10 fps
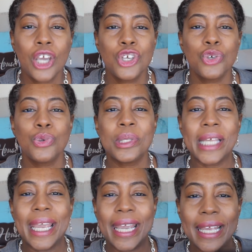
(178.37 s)
use
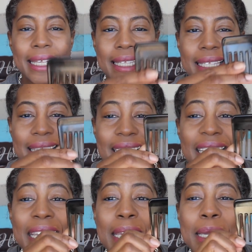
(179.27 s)
a
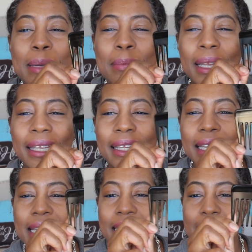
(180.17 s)

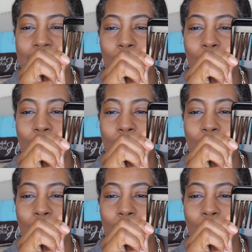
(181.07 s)
seamless